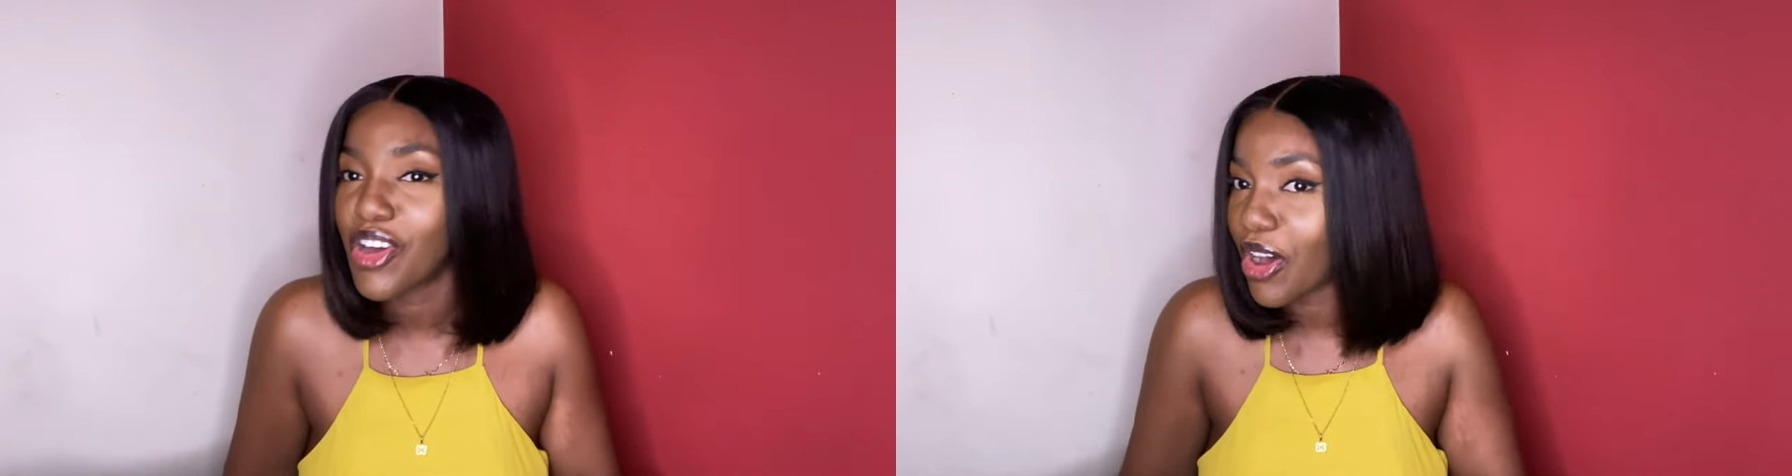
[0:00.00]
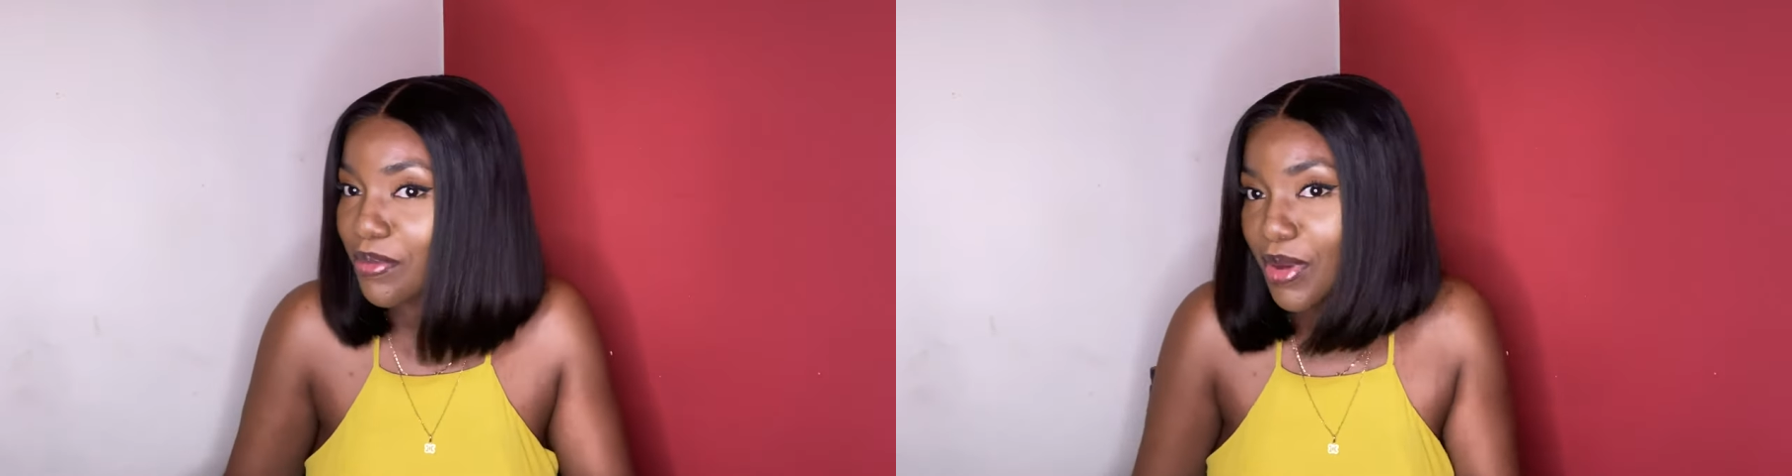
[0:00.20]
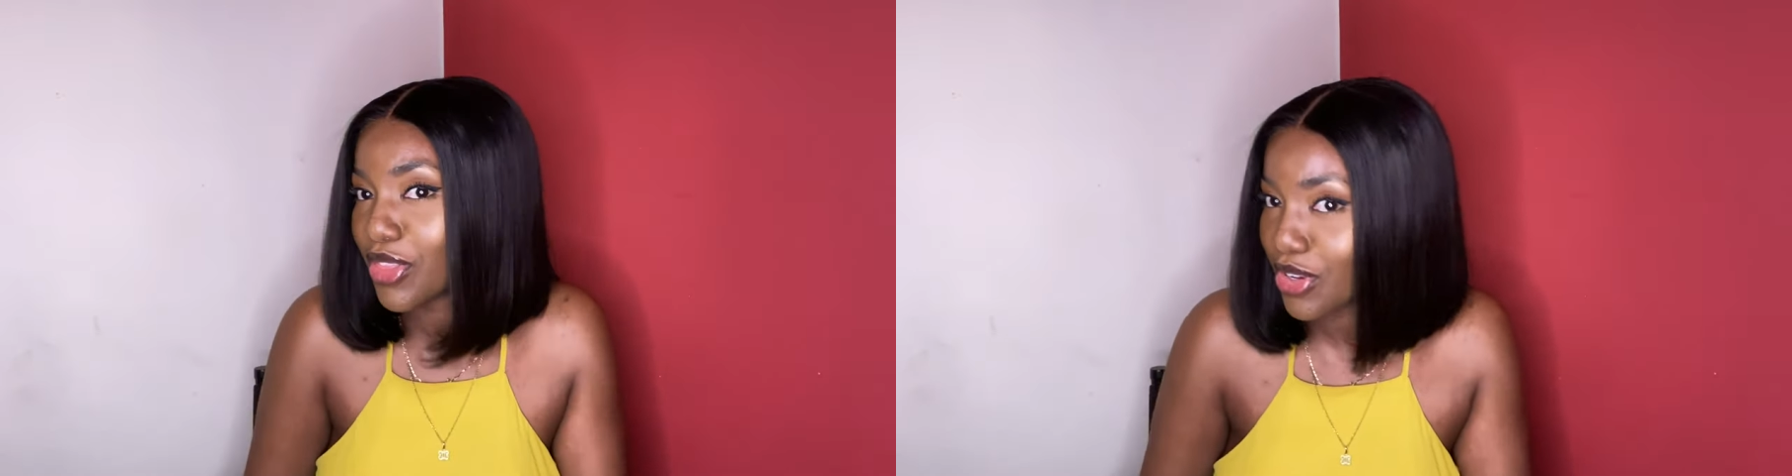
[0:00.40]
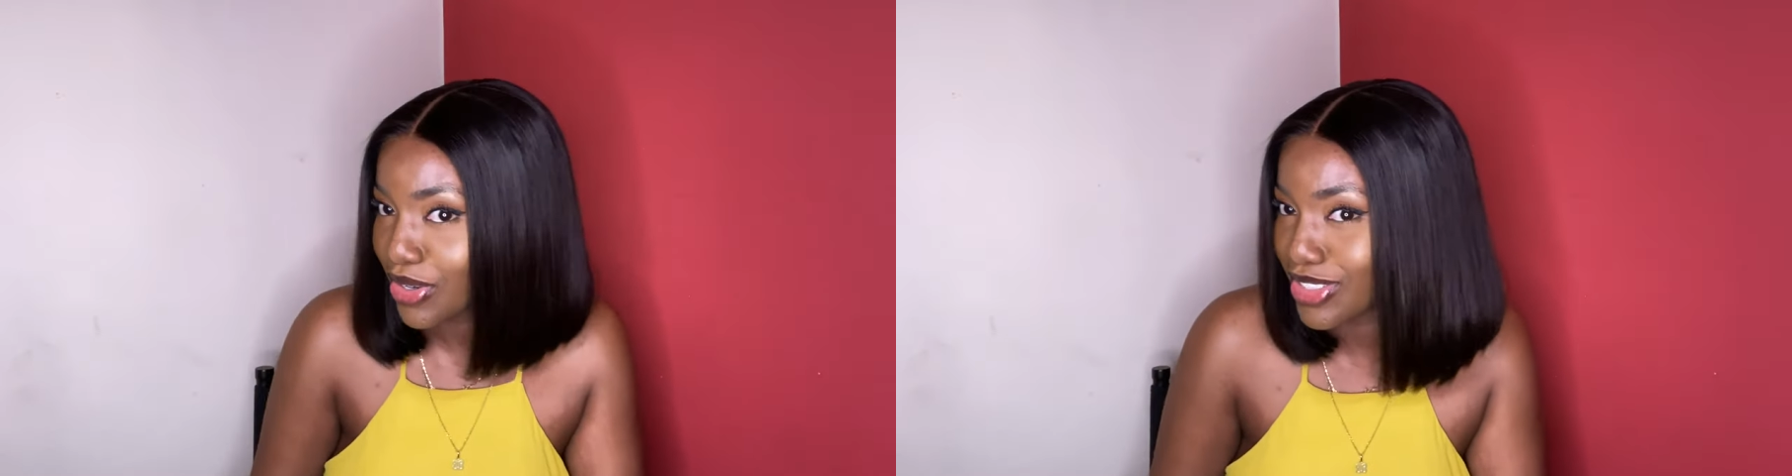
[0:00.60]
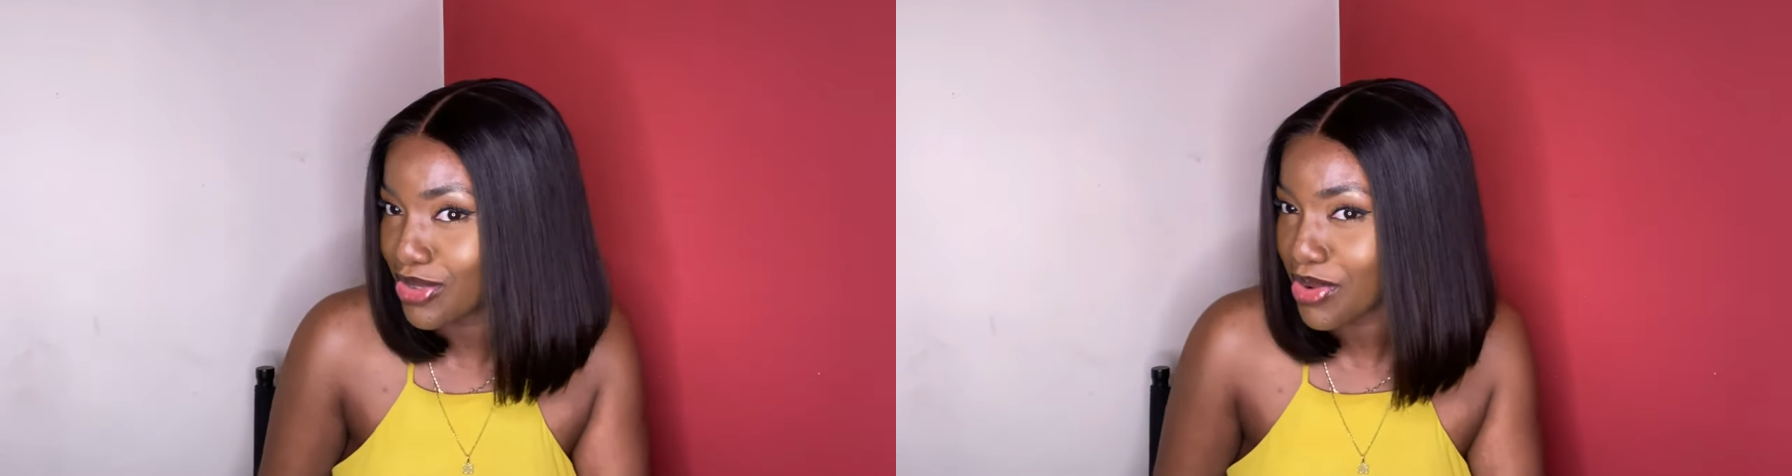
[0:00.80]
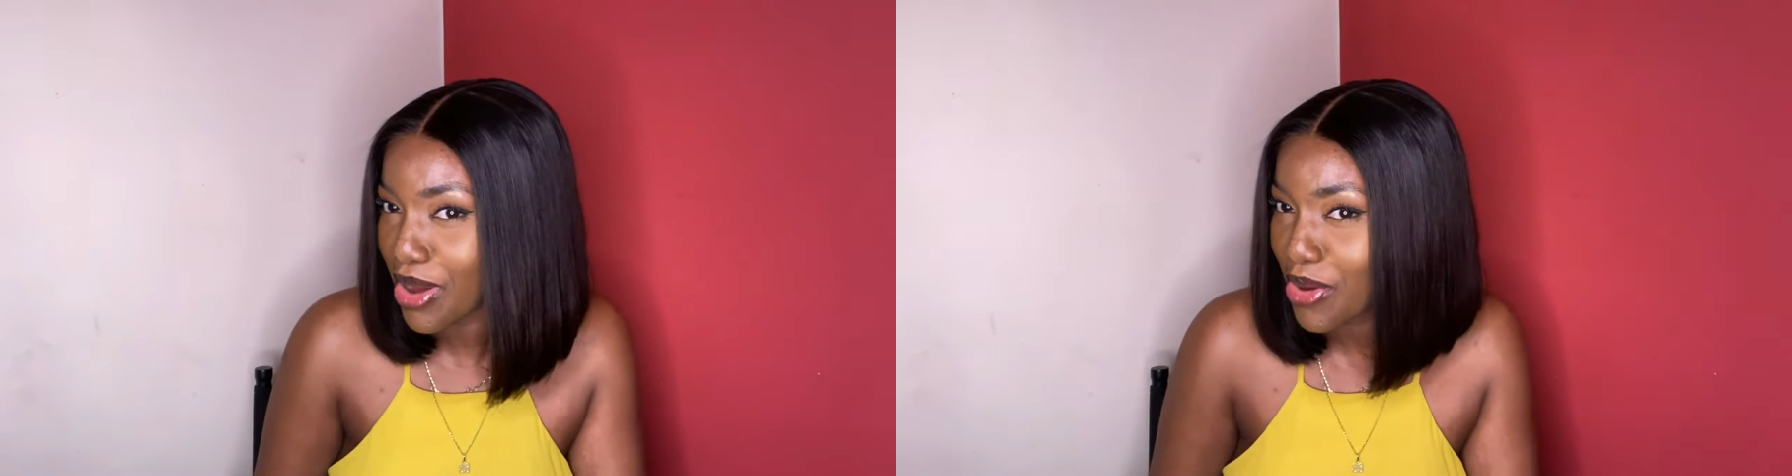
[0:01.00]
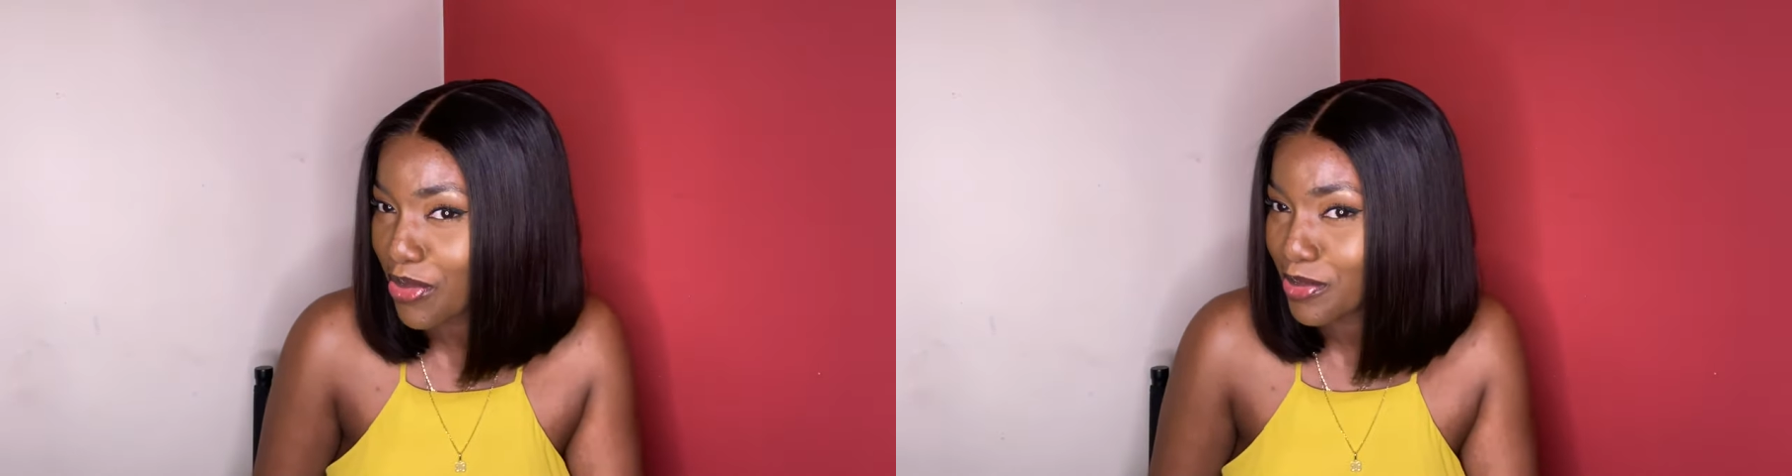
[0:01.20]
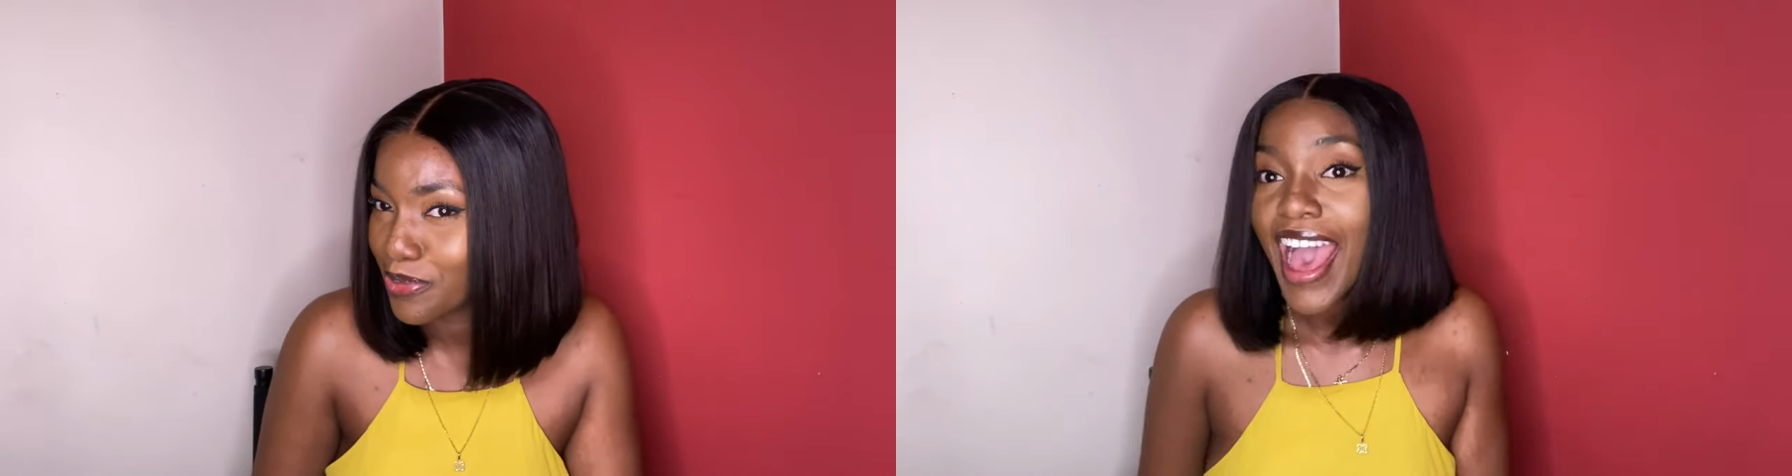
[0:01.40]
godmother, you know?